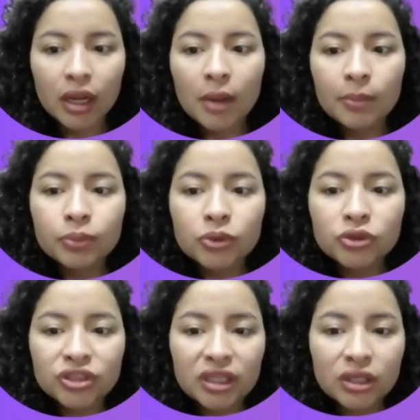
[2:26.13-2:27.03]

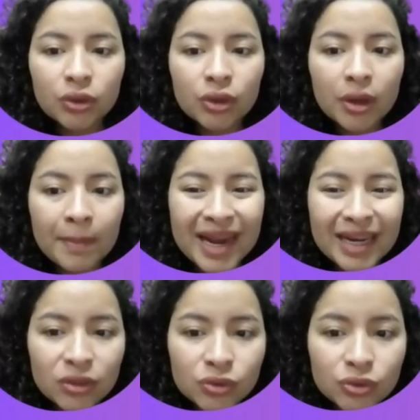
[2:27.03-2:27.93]
Posterior
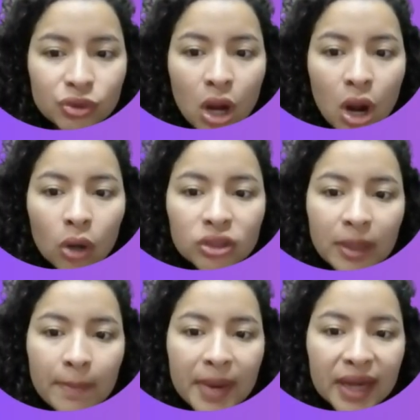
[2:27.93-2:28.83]
malleus on the
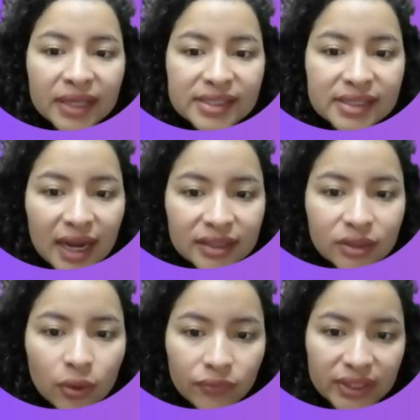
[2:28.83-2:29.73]
back side of
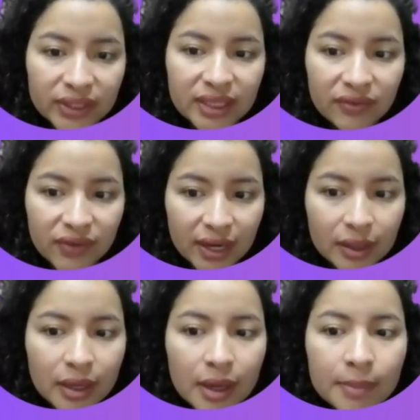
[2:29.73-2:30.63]
the tibia.
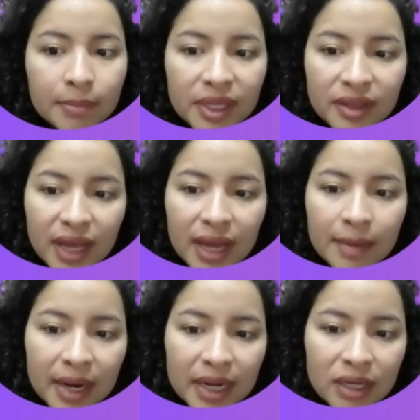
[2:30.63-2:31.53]
Medial
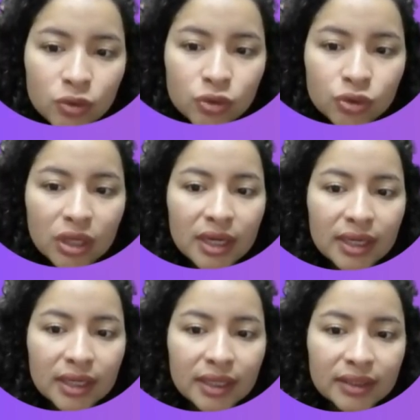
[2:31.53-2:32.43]
malleus in
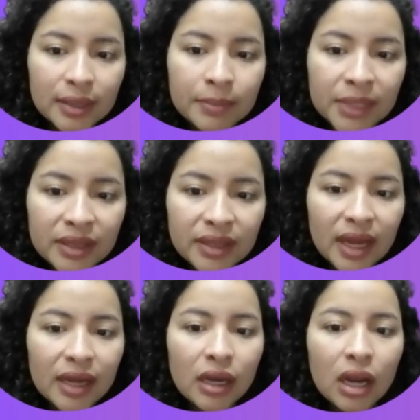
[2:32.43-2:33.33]
the medial
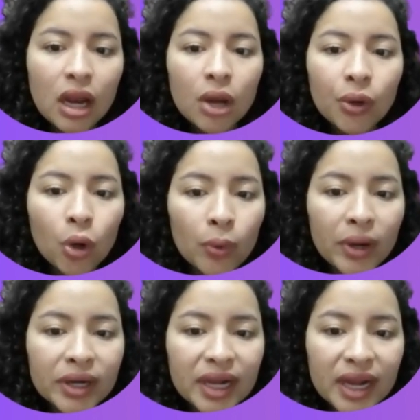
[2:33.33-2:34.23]
lower
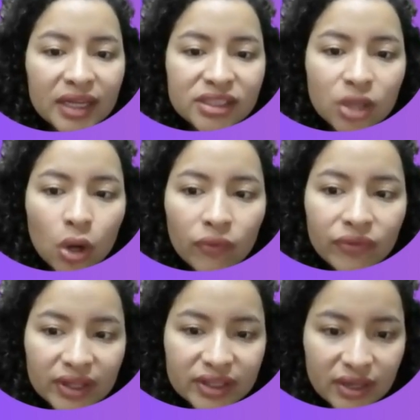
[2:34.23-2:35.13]
edge of the
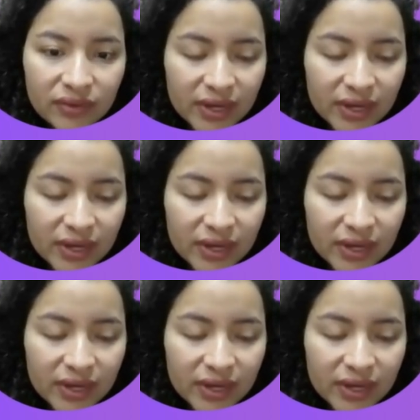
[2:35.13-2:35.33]
tibia.